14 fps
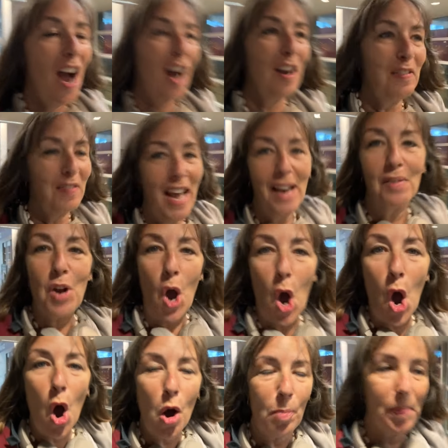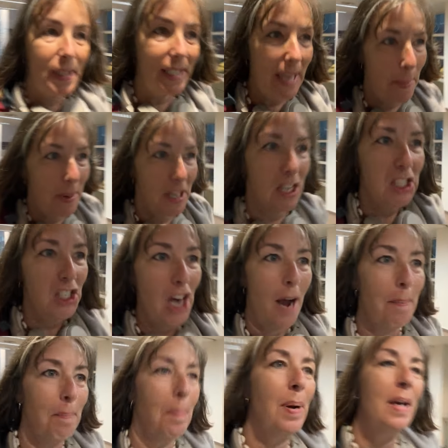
I've now got a hop, skip and a jump